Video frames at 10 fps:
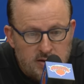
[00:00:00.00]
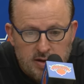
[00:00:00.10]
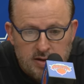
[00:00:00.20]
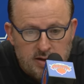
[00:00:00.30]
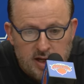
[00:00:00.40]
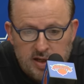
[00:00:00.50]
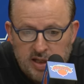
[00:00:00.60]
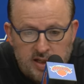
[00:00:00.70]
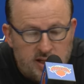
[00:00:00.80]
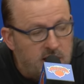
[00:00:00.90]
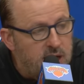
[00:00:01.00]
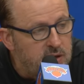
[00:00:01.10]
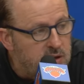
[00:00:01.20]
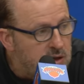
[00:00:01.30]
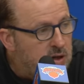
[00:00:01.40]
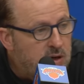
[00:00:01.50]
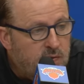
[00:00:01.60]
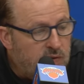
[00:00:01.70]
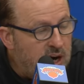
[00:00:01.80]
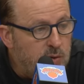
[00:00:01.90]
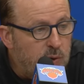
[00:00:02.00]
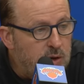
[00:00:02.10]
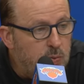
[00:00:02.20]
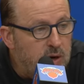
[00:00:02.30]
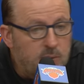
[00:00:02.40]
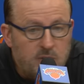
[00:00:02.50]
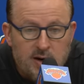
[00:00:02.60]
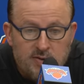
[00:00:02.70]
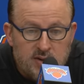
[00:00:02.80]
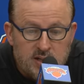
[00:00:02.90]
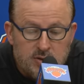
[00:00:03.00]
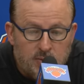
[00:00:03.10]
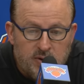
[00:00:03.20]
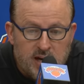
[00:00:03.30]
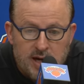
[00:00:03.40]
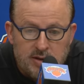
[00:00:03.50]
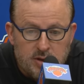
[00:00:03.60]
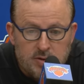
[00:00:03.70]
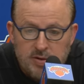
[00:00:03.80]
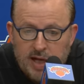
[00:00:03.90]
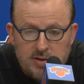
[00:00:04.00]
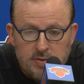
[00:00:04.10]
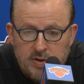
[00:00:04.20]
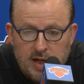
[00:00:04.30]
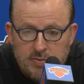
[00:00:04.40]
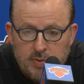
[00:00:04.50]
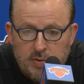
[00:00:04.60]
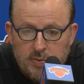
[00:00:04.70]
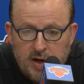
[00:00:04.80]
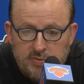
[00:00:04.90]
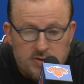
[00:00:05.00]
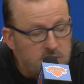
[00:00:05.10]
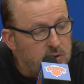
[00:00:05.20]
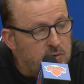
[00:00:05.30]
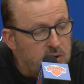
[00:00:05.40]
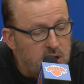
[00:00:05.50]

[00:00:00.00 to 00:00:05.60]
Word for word: and then in the end, find a way to win. Whatever it is that we got to do, that's what we have to do.